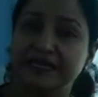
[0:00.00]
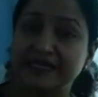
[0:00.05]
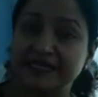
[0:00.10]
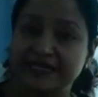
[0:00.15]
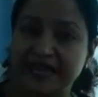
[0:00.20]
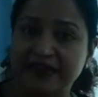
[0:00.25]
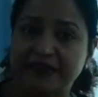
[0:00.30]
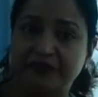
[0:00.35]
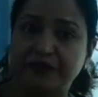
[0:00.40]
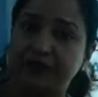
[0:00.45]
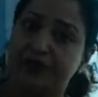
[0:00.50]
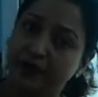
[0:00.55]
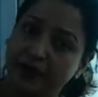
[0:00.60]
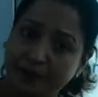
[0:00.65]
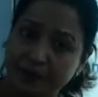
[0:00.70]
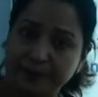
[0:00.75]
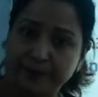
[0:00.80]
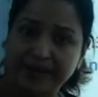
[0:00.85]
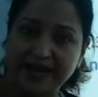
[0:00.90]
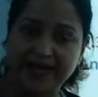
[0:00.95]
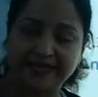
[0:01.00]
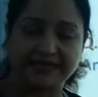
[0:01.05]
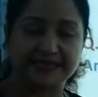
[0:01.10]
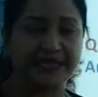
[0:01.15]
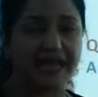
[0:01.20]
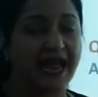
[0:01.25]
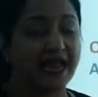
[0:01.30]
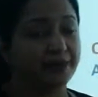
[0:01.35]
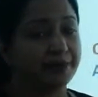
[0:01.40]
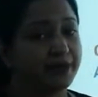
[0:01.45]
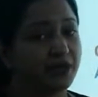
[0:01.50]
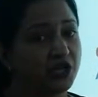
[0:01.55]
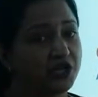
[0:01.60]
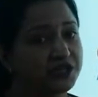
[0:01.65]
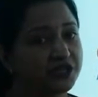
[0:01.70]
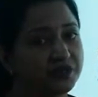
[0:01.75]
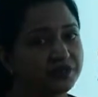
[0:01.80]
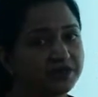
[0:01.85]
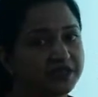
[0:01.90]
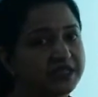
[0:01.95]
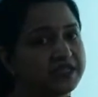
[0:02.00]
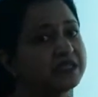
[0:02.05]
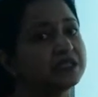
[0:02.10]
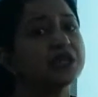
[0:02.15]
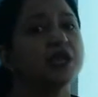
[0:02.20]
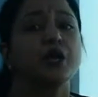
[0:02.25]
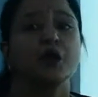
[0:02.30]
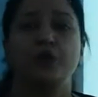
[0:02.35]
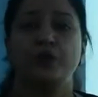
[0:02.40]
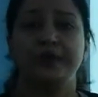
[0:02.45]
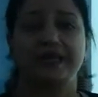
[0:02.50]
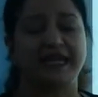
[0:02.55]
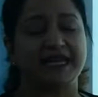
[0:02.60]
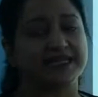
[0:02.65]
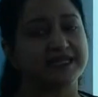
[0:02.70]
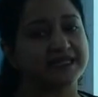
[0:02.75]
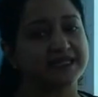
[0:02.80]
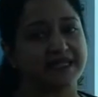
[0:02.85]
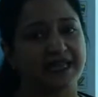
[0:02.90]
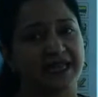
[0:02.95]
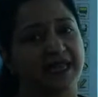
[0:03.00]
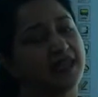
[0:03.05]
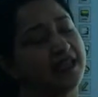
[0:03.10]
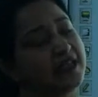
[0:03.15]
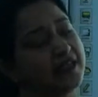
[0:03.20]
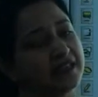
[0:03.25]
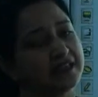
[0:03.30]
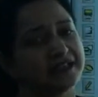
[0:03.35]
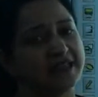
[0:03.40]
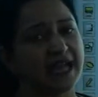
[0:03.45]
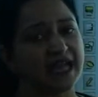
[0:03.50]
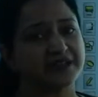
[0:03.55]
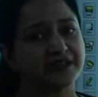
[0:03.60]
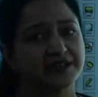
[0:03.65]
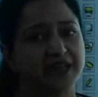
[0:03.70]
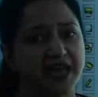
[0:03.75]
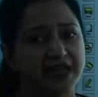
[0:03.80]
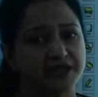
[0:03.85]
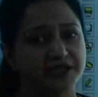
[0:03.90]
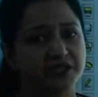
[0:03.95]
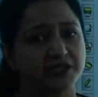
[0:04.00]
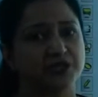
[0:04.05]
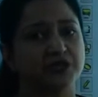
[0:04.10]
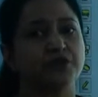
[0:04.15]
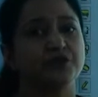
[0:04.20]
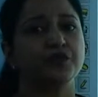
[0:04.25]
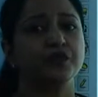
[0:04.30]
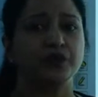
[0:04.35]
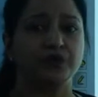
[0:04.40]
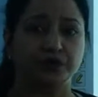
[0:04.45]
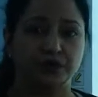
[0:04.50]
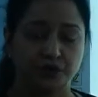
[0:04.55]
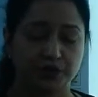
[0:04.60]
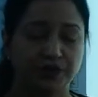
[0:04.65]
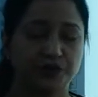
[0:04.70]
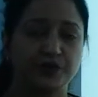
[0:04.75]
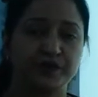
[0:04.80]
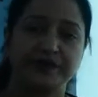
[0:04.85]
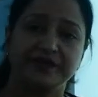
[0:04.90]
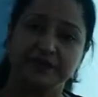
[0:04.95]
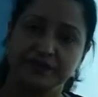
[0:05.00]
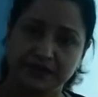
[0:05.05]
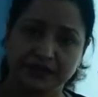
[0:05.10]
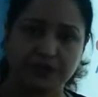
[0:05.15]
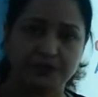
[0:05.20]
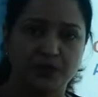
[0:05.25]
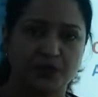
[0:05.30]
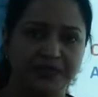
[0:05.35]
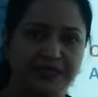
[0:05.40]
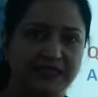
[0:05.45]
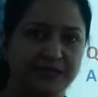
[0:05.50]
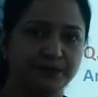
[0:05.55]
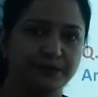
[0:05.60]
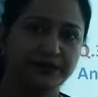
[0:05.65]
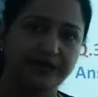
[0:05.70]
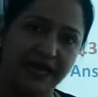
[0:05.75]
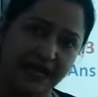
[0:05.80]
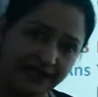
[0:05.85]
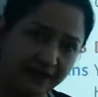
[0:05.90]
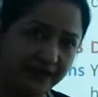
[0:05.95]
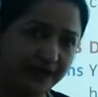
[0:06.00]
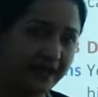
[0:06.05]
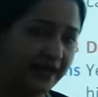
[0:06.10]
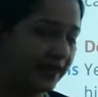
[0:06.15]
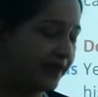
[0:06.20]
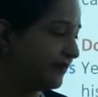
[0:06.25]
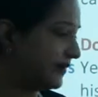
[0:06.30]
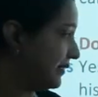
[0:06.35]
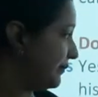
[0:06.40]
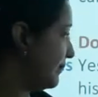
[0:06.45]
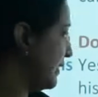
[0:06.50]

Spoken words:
safer place, and because of this we can say that narrator was very responsible and caring